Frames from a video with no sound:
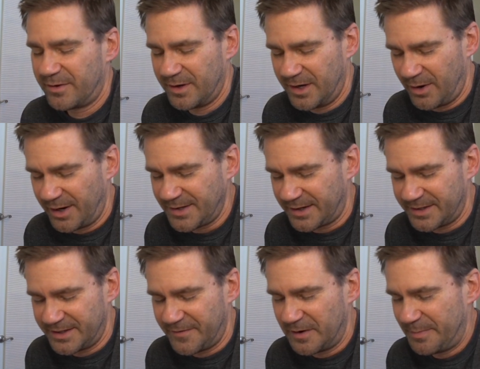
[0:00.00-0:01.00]
I talk to
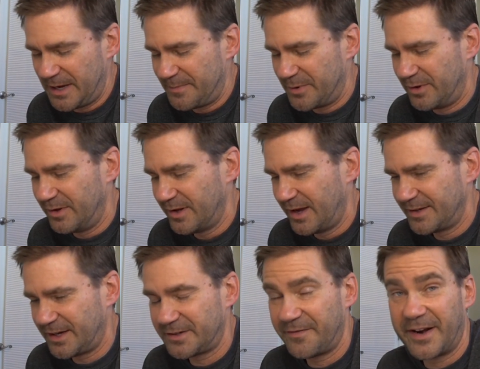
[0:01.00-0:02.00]
different people, I
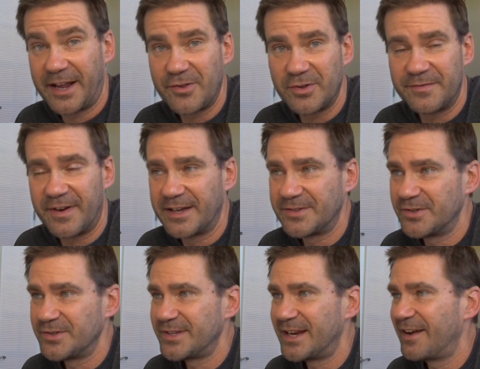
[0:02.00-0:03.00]
talk to financial
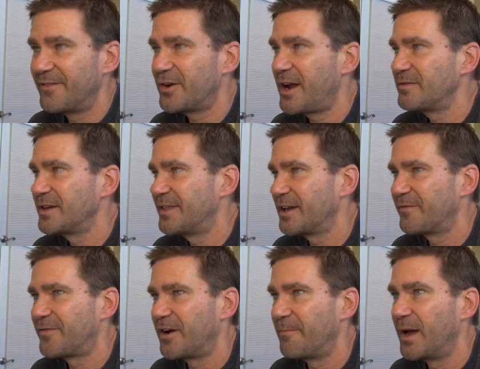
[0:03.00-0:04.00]
advisors, and I've heard everything
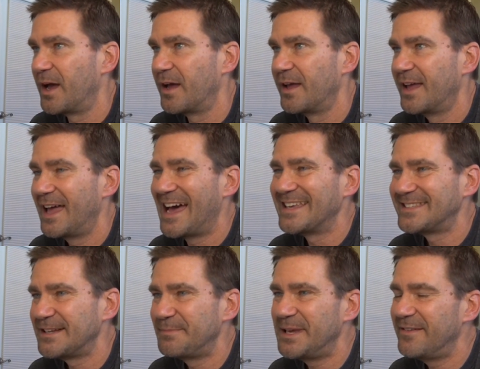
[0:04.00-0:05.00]
from
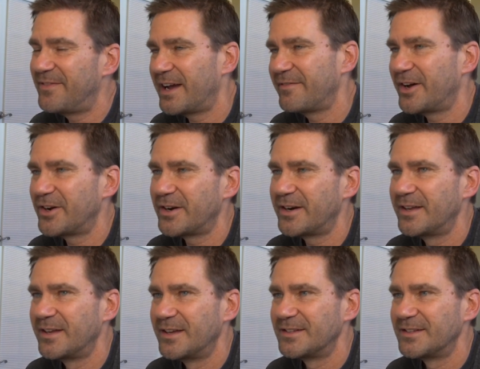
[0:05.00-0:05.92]
S&P 500,